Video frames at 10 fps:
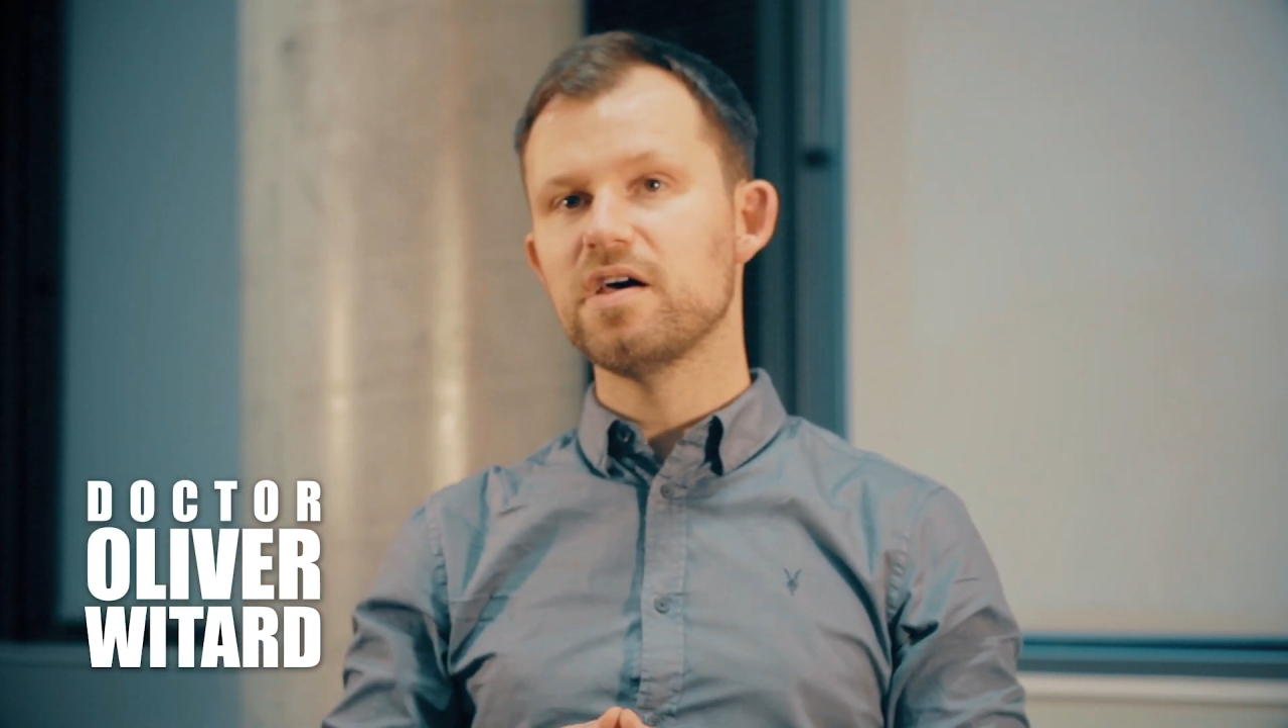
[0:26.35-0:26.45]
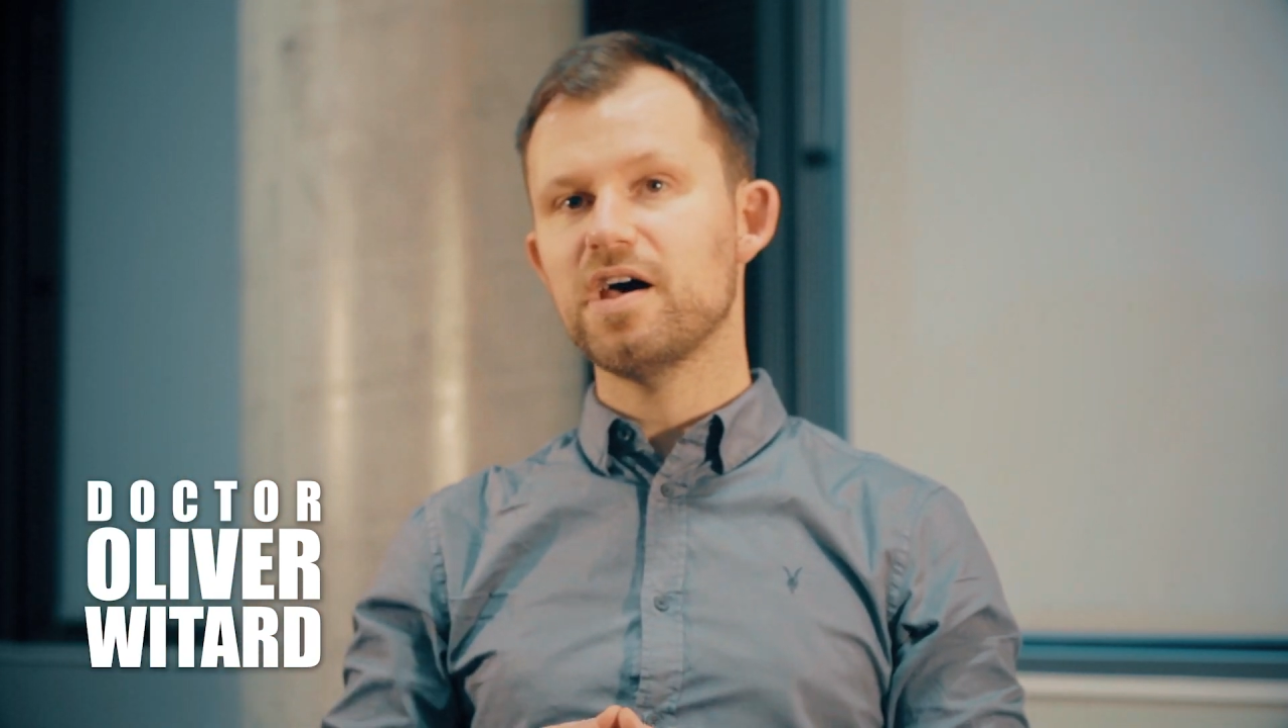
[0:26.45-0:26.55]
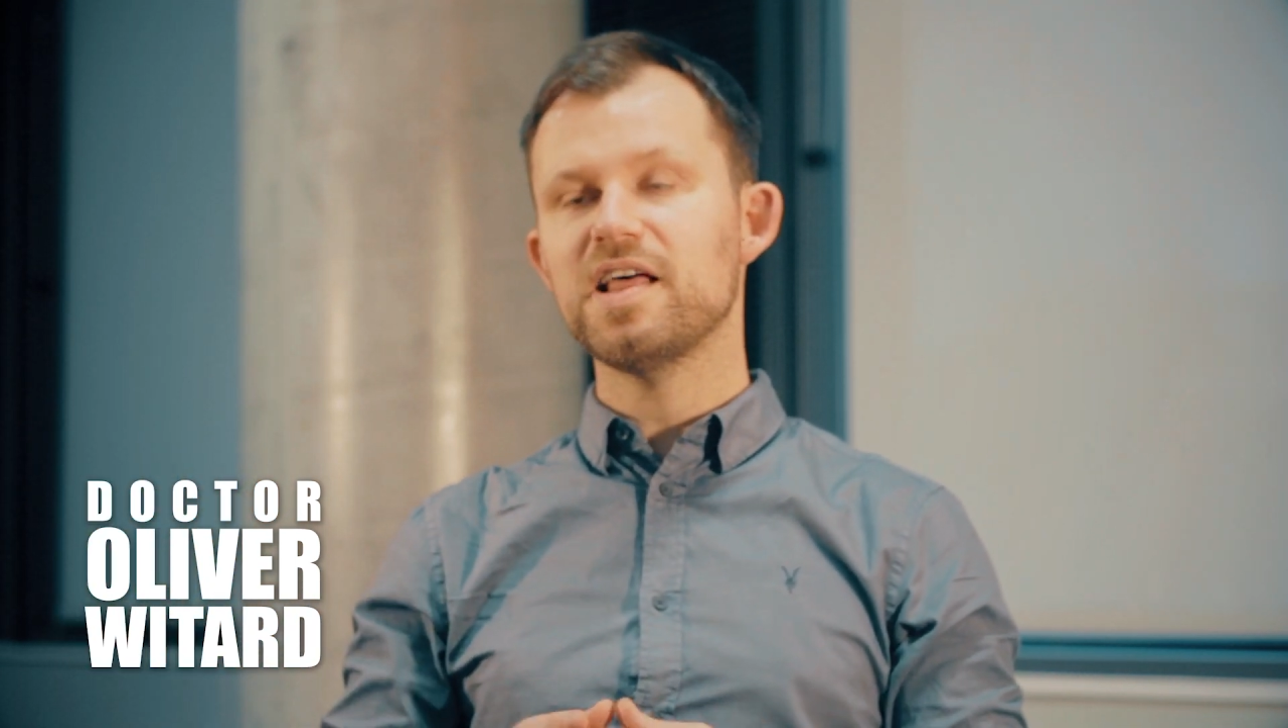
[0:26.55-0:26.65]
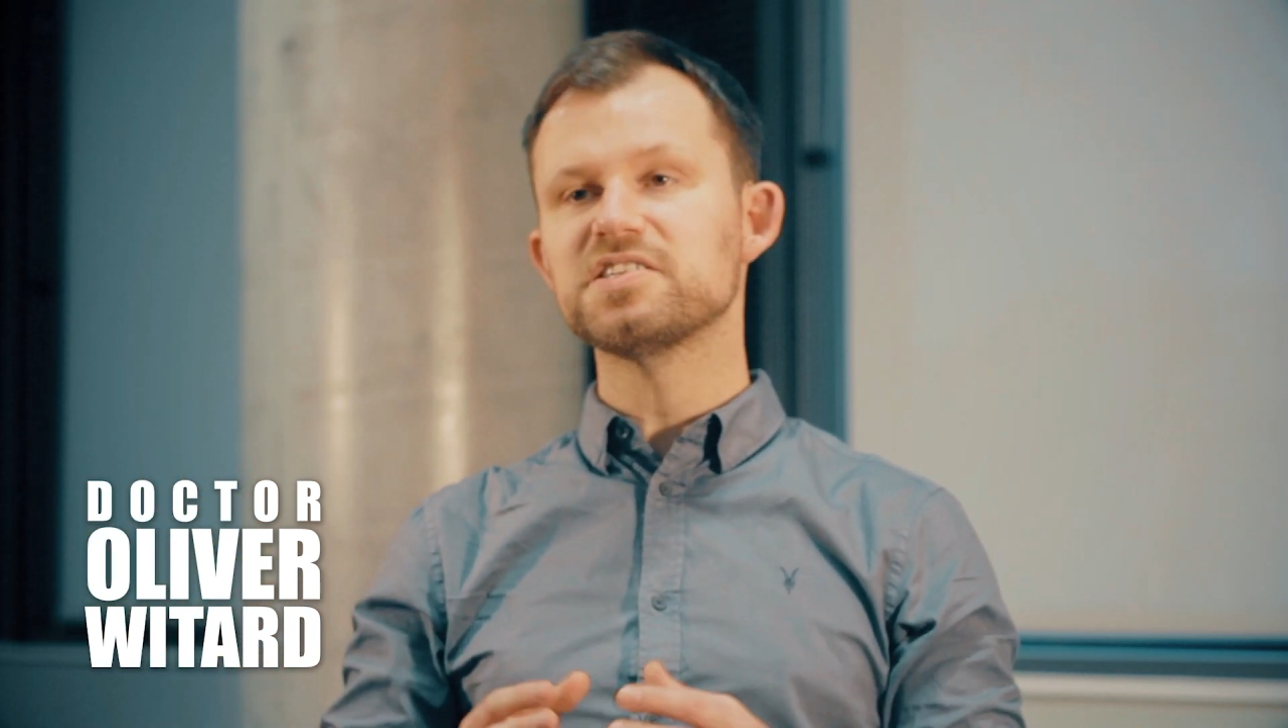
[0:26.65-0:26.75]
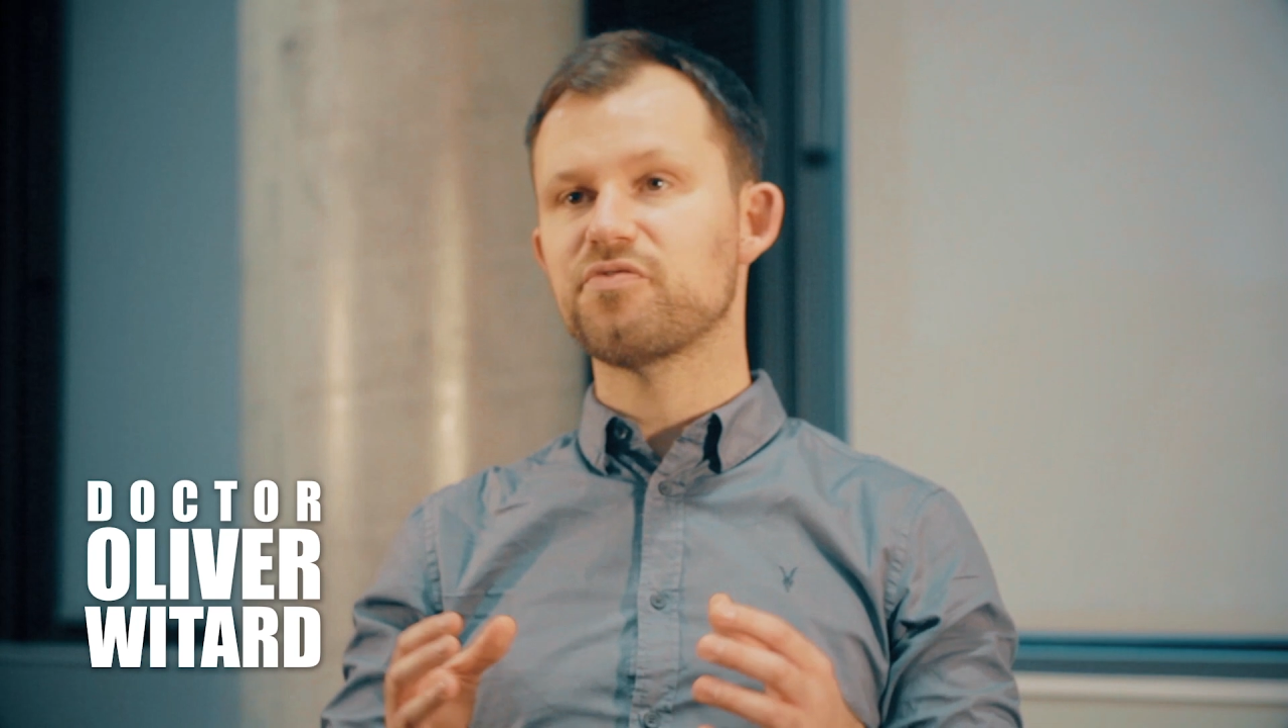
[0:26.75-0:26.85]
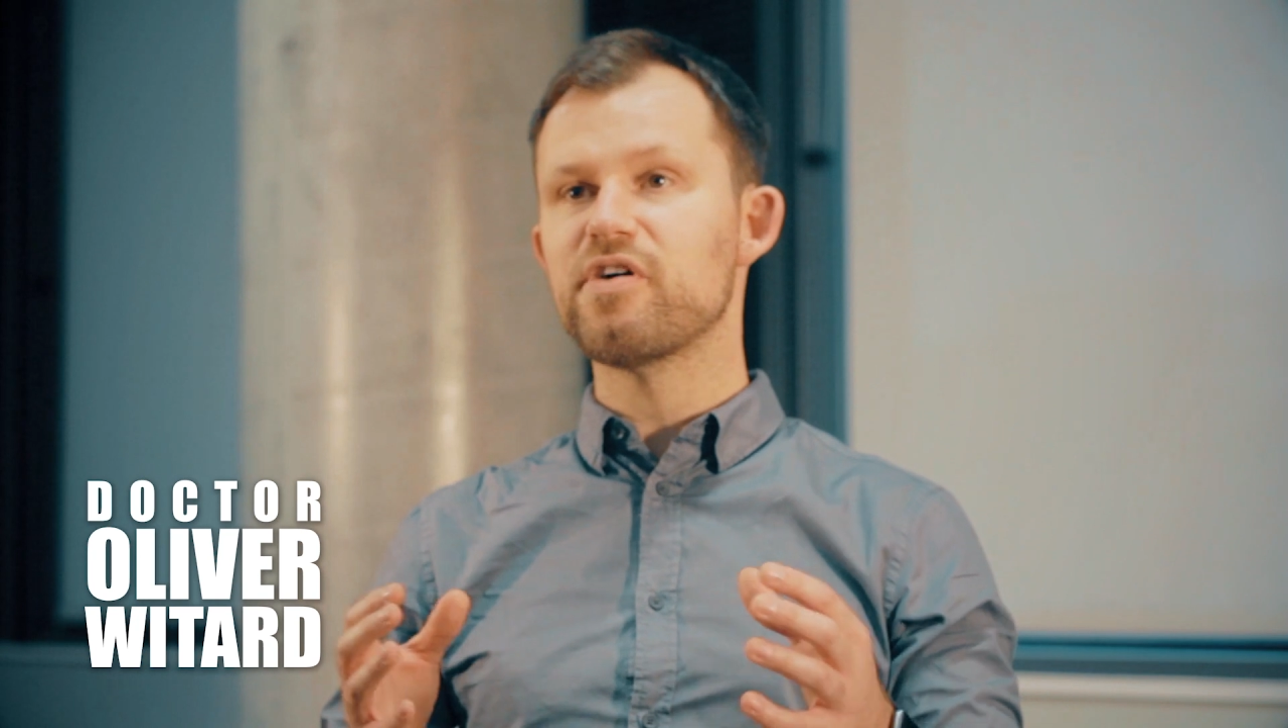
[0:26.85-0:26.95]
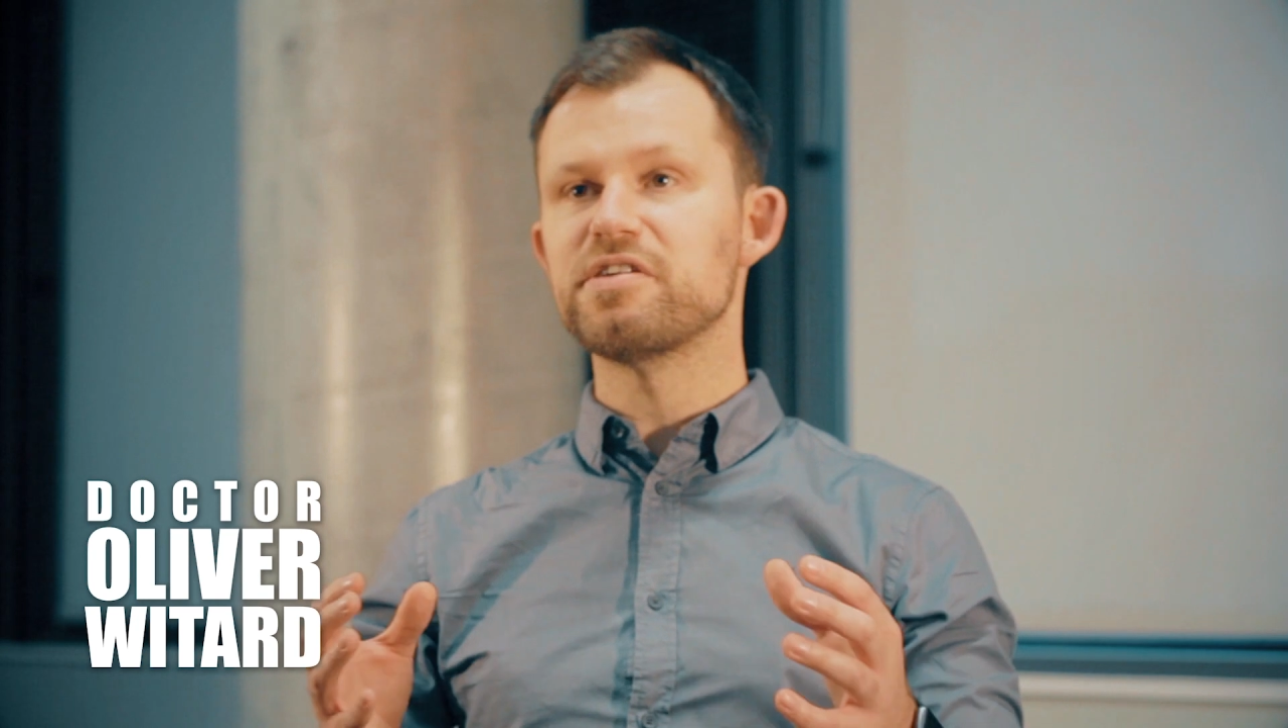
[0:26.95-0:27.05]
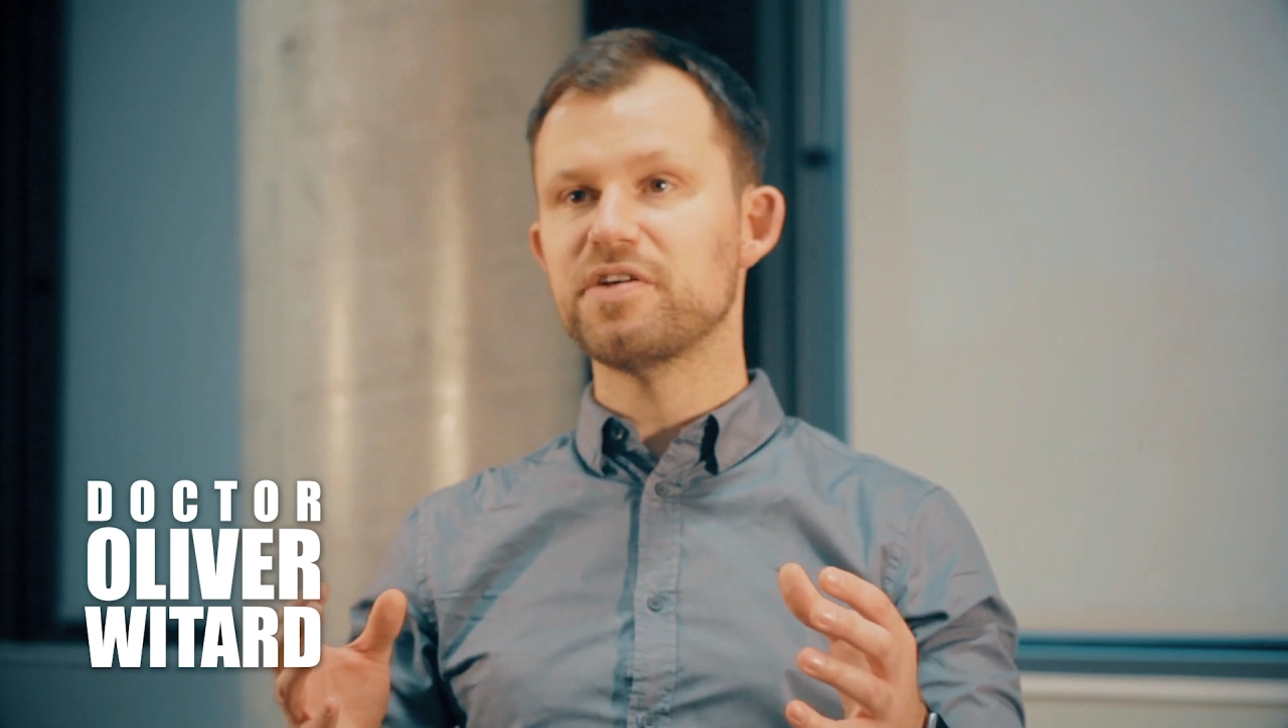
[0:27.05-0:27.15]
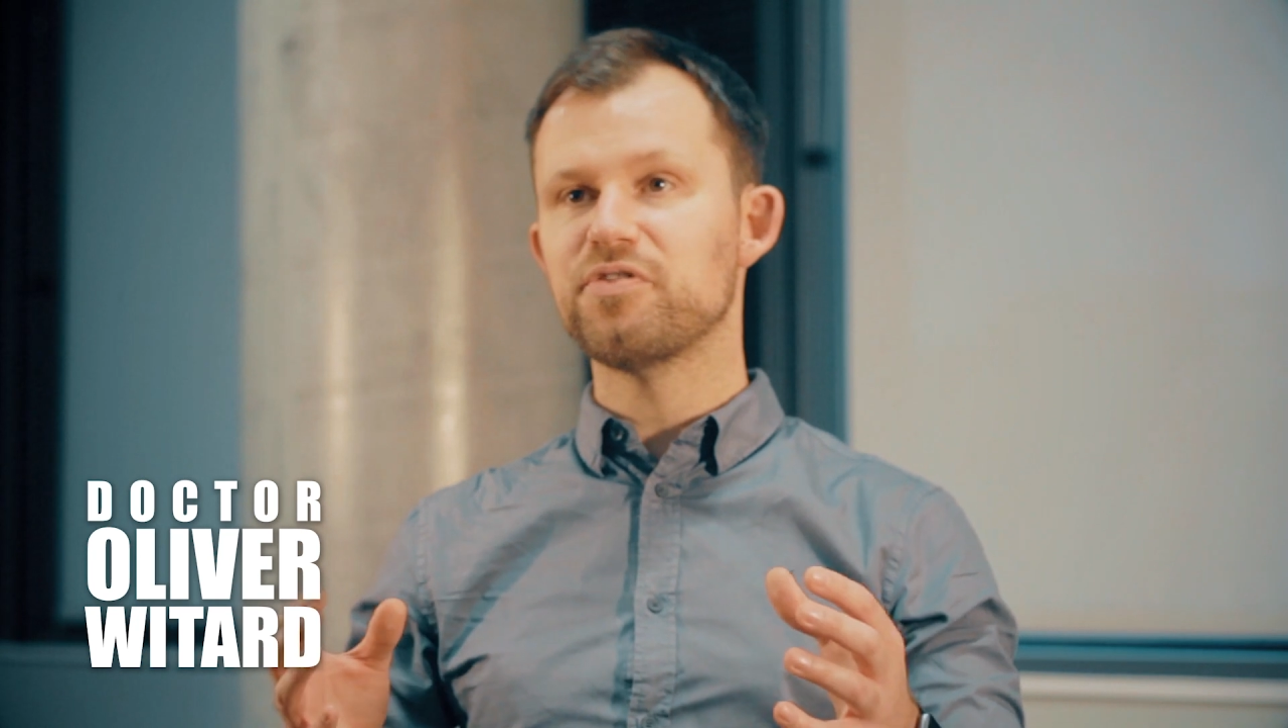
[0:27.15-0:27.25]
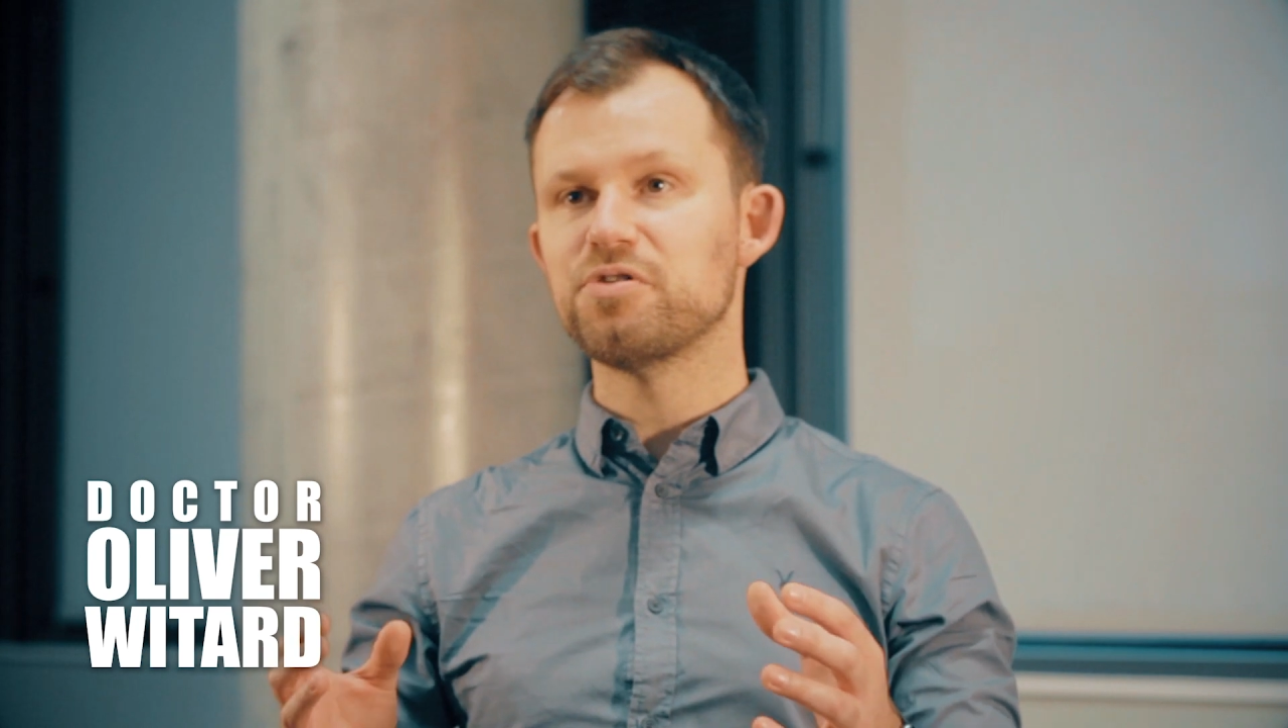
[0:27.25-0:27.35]
And that's very
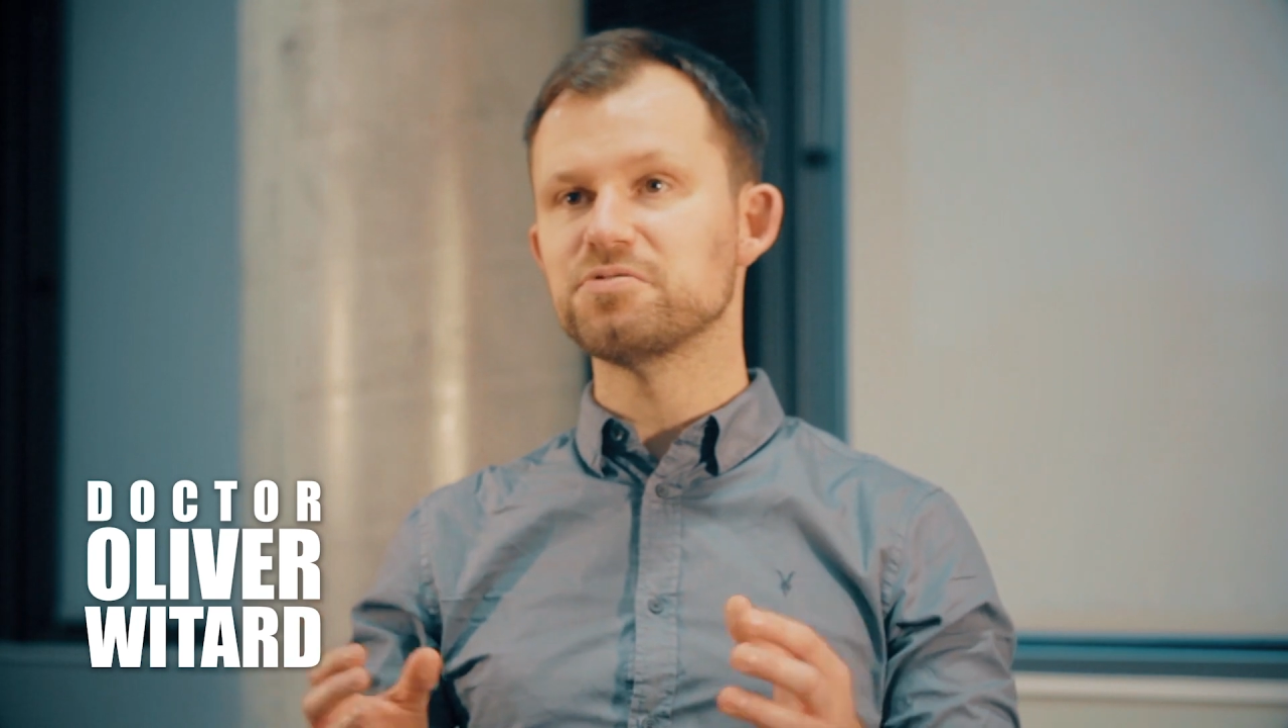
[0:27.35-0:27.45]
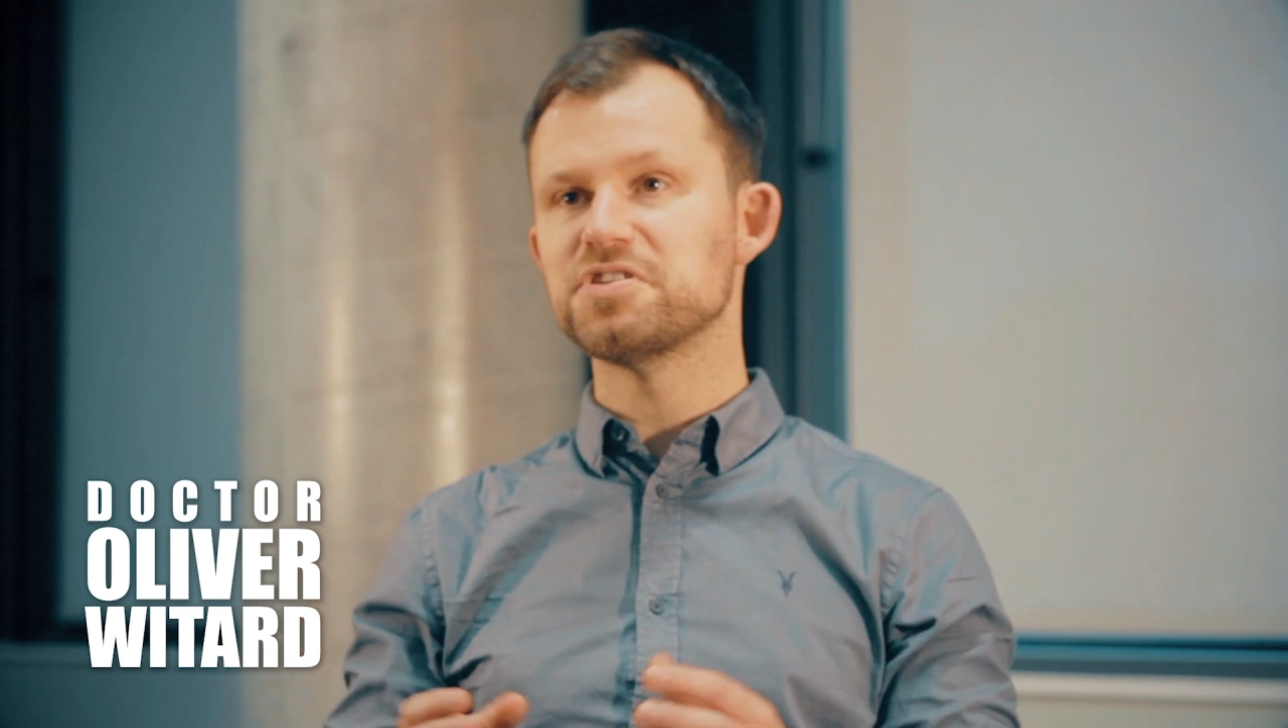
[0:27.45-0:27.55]
difficult